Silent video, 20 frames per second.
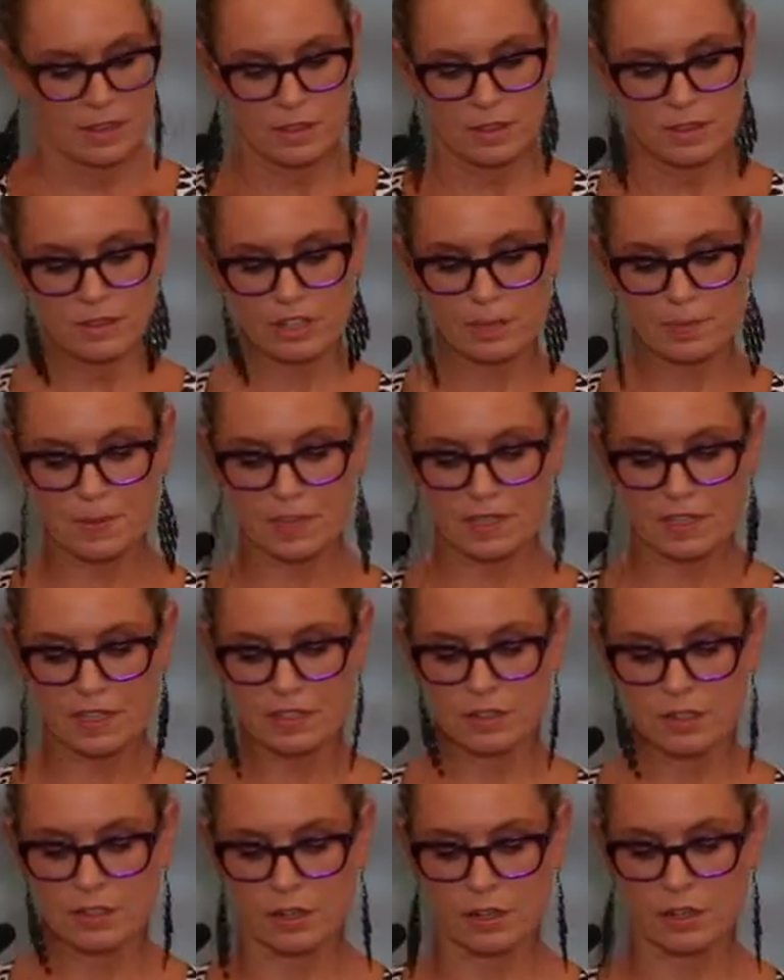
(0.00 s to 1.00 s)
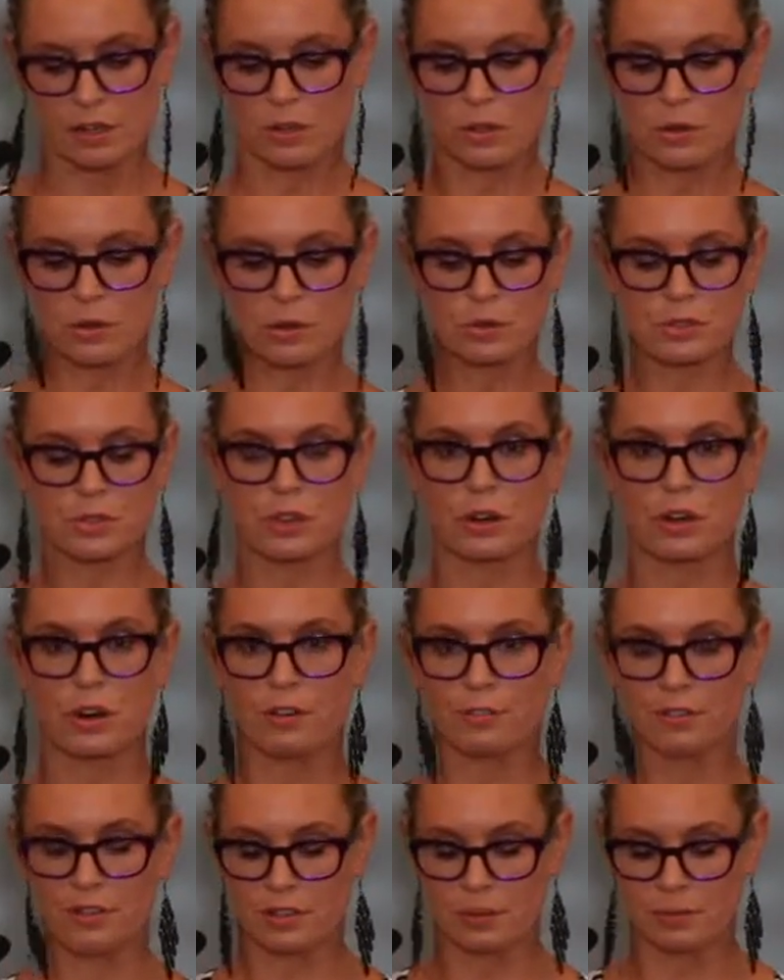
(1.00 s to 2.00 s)
The Shepherd's Centre also
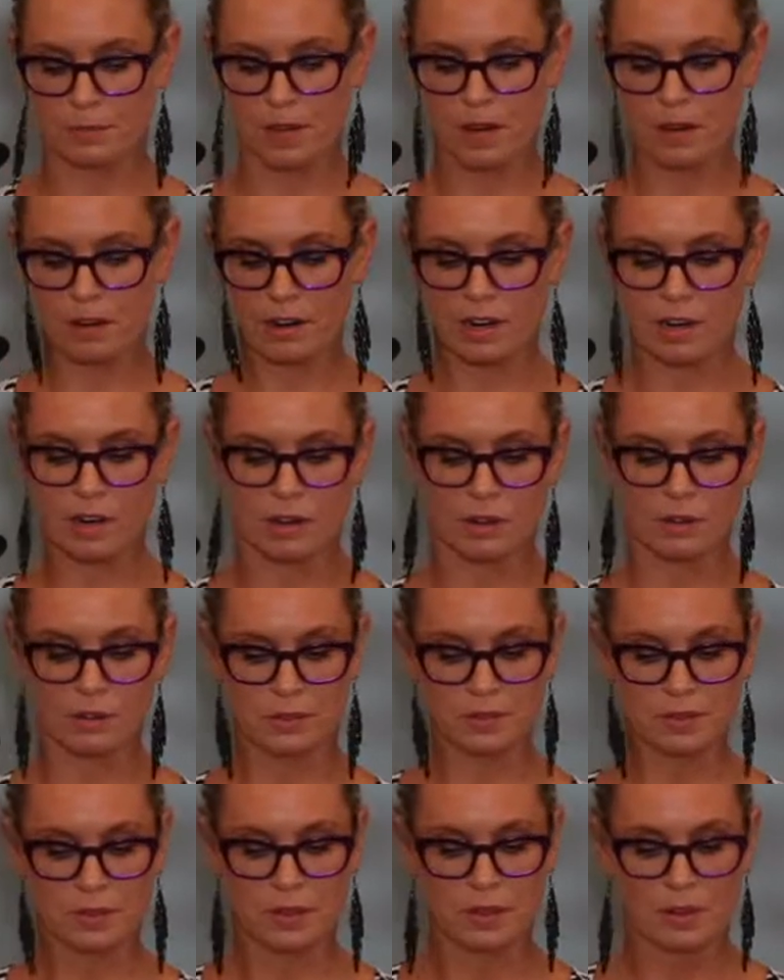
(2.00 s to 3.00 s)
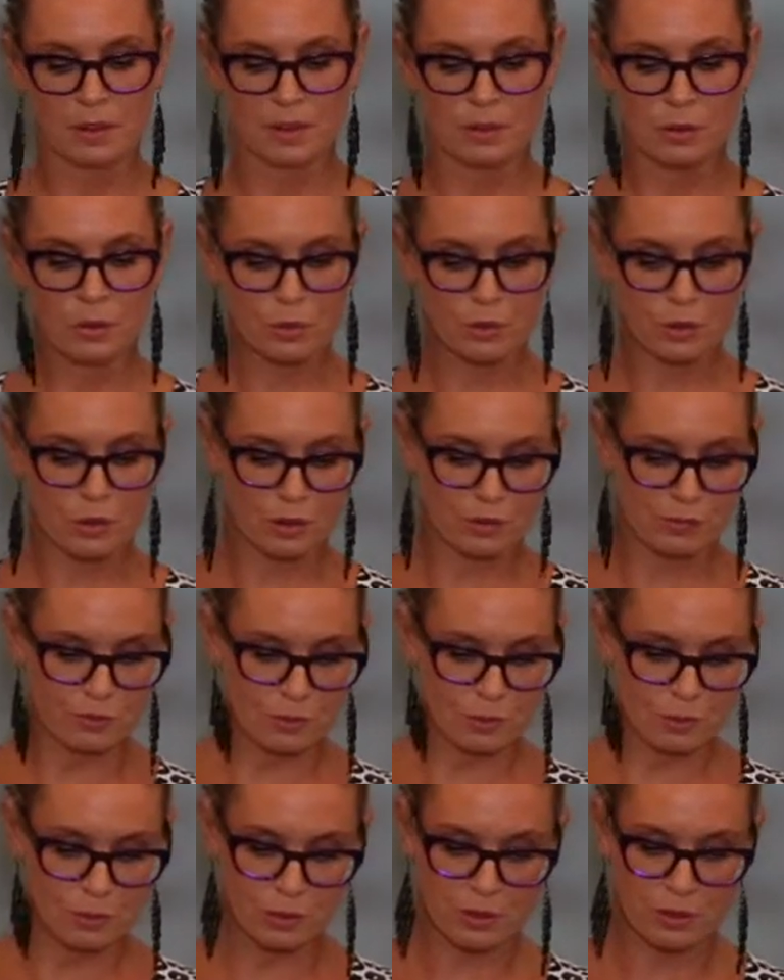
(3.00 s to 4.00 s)
offered in parallel the
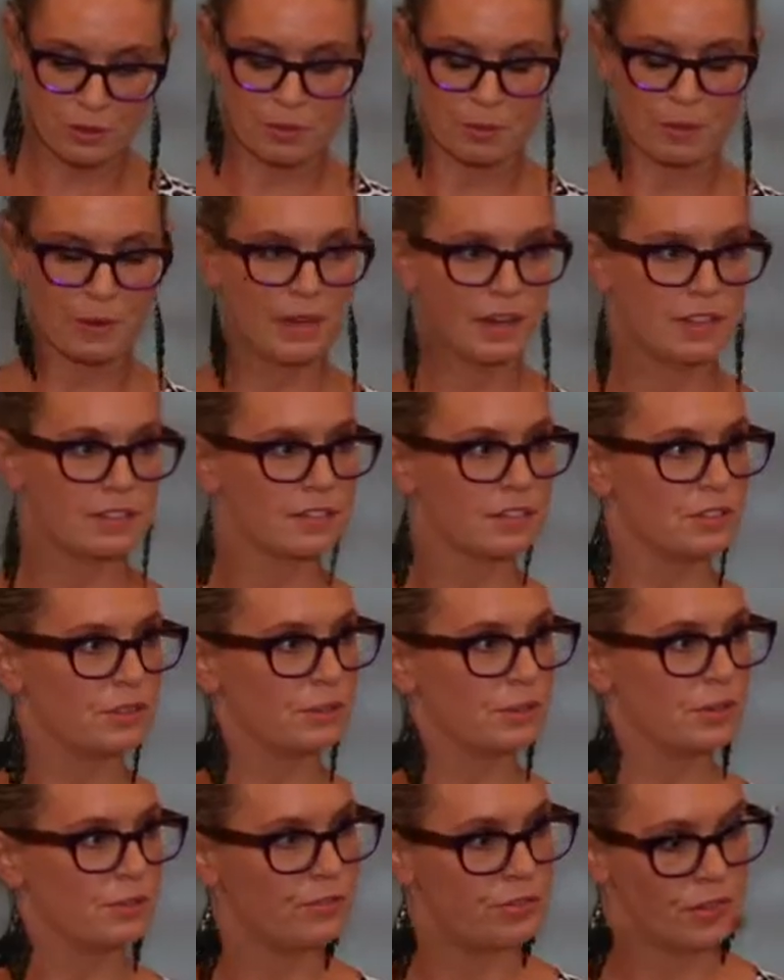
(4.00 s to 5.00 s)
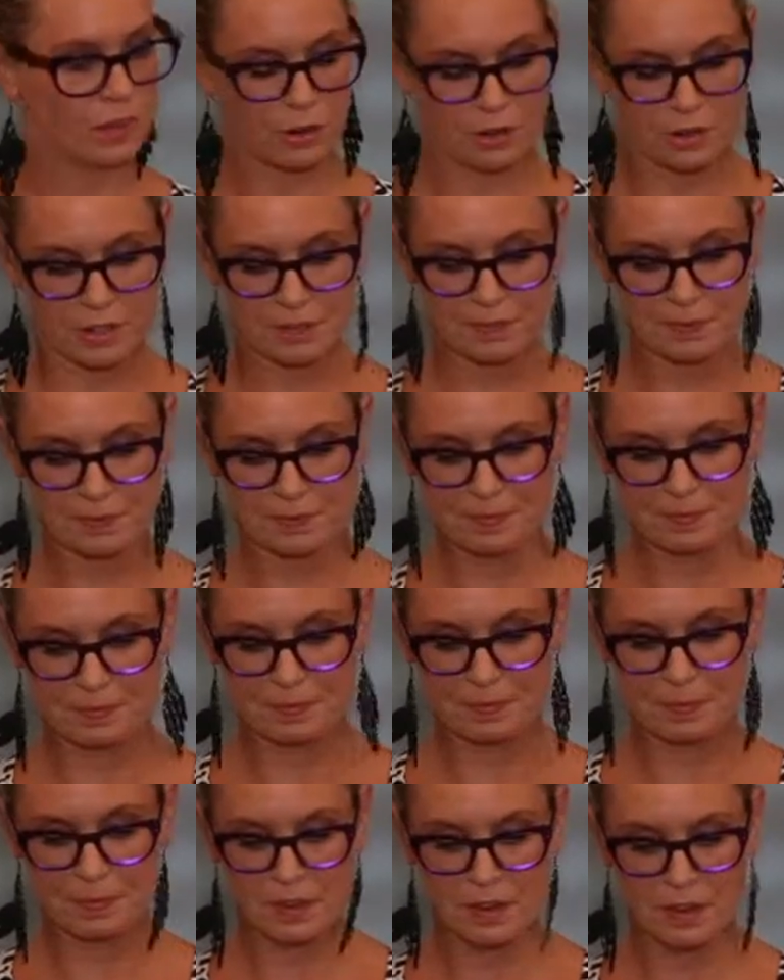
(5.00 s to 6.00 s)
audio-verbal therapy lessons with Fiona,
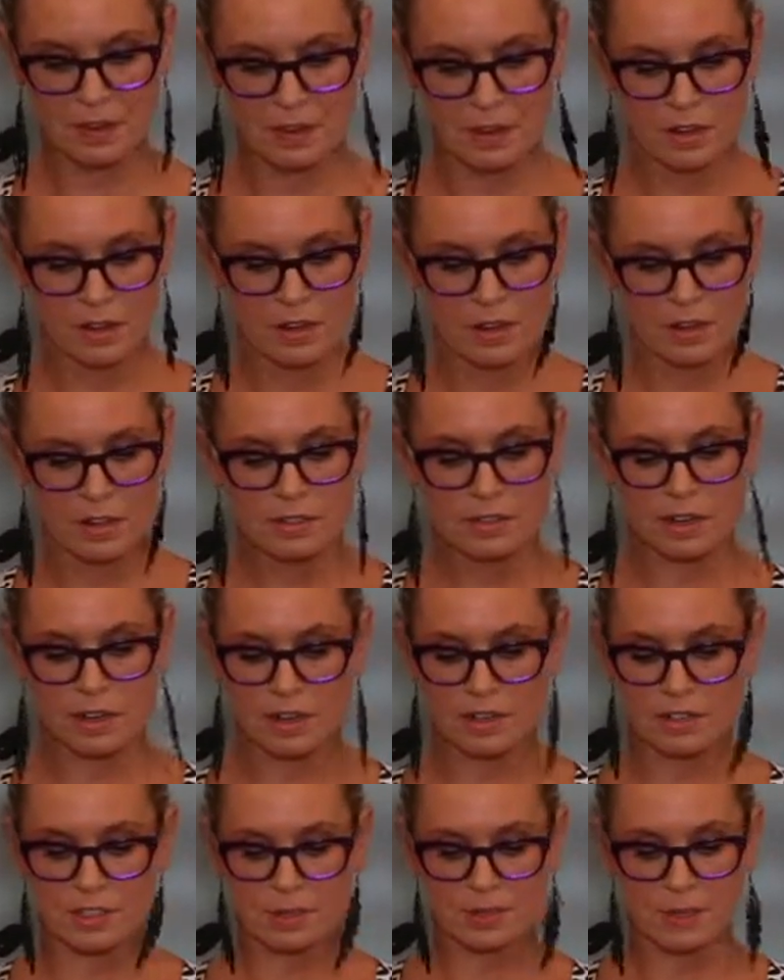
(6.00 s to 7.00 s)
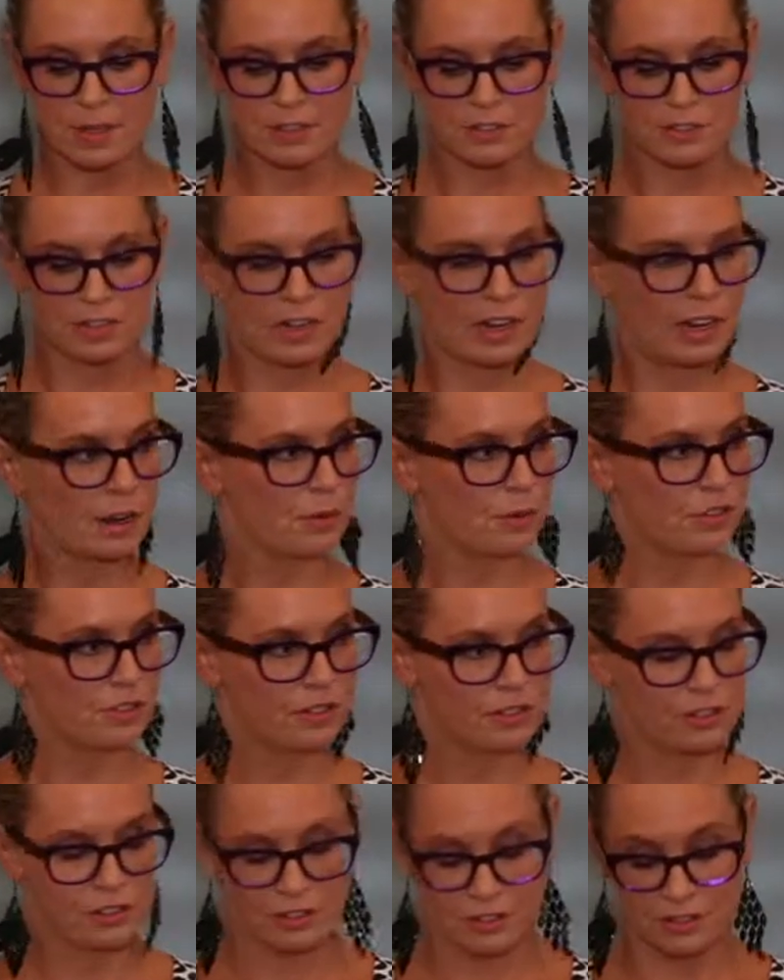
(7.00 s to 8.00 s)
Tyler's speech and
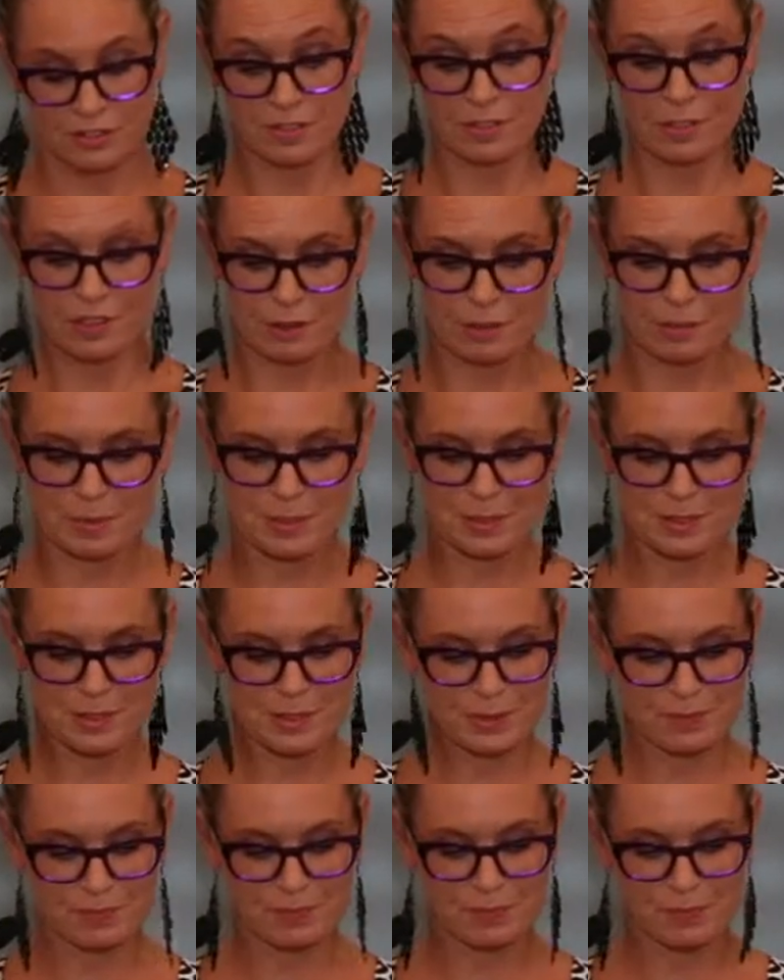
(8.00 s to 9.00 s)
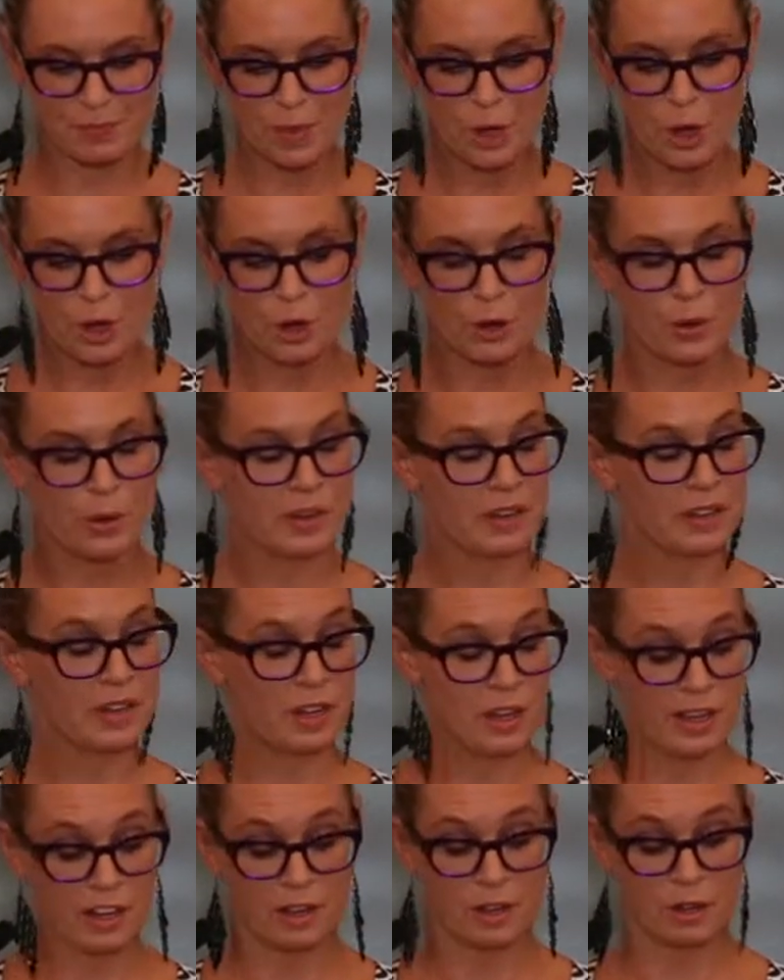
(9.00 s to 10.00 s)
language therapist, who
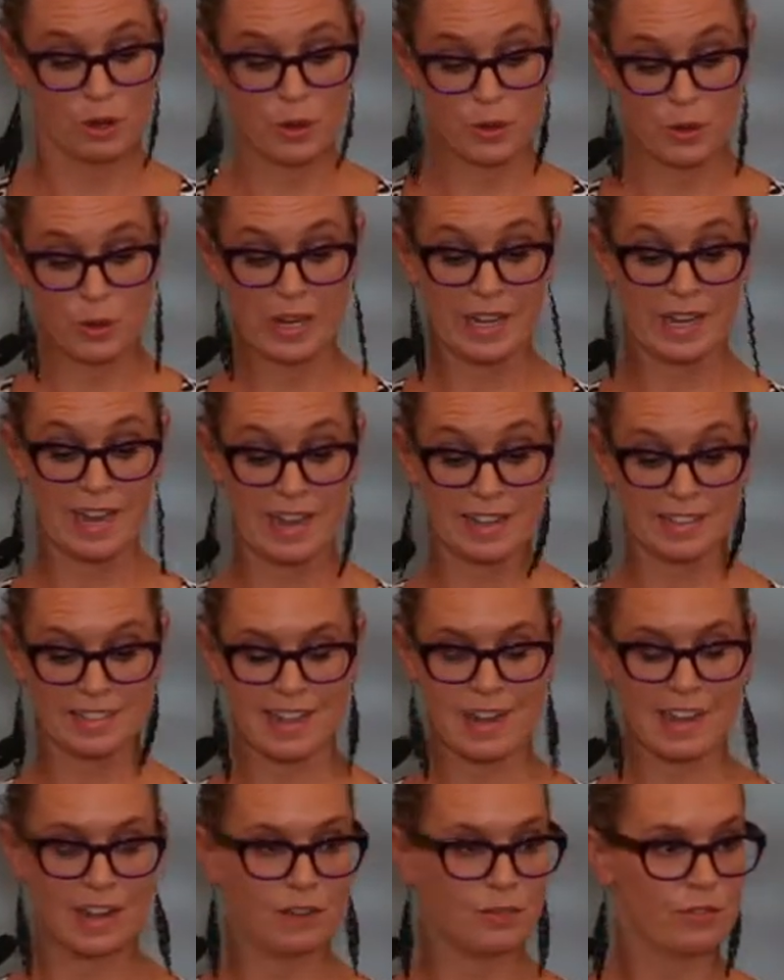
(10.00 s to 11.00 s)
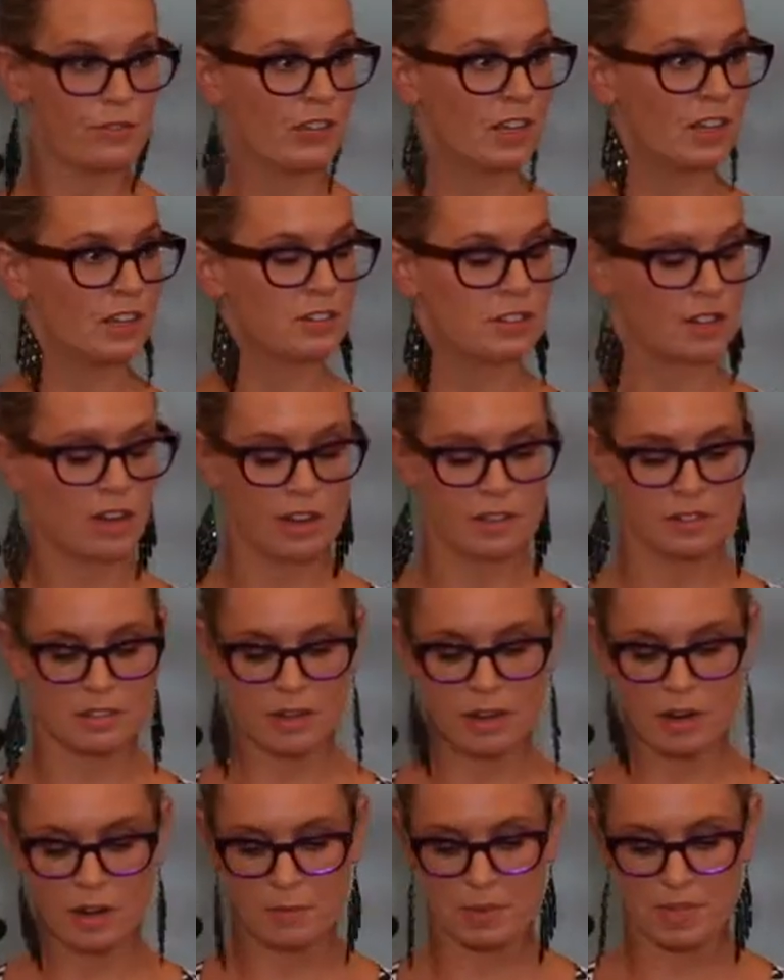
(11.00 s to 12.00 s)
he has had for the entire
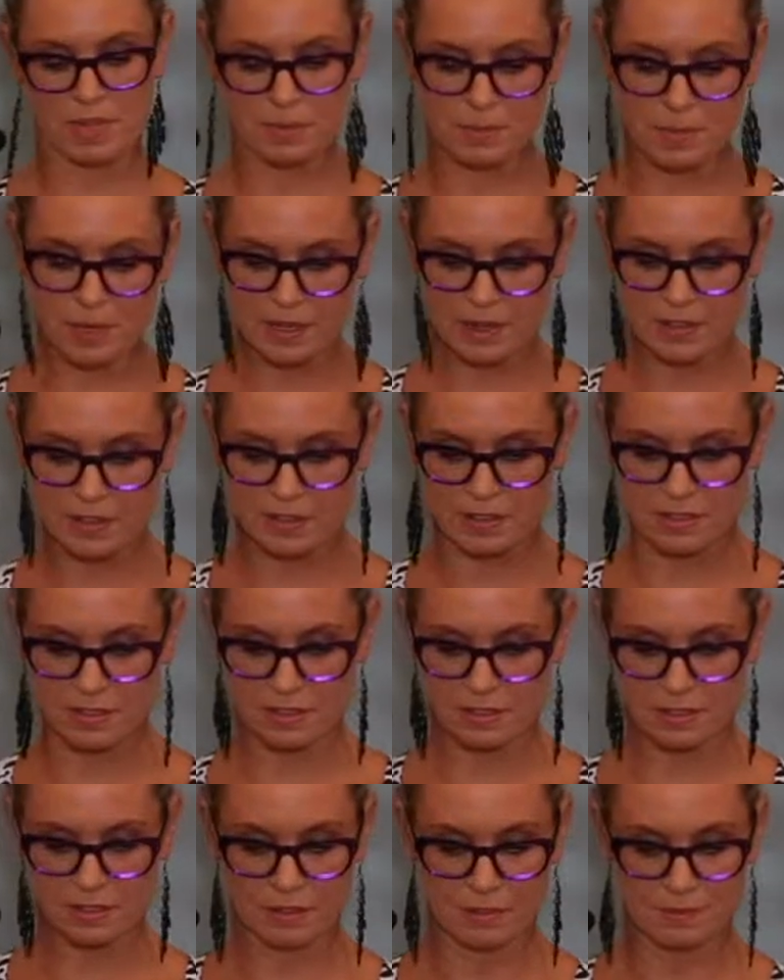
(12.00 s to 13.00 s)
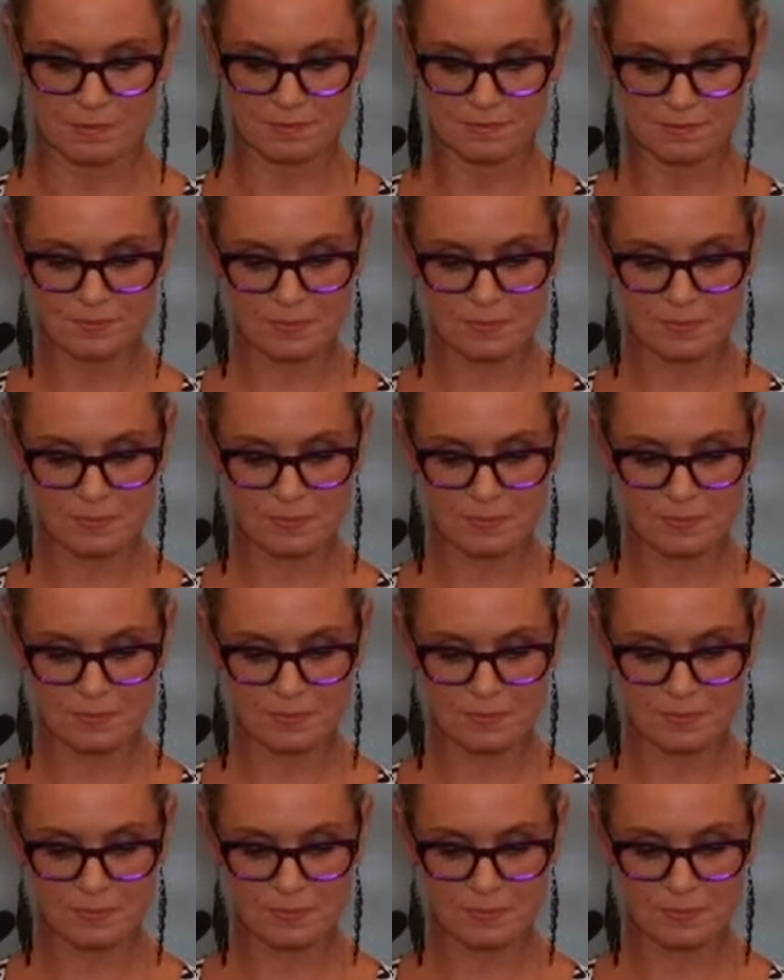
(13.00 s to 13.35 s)
time he's been at the centre.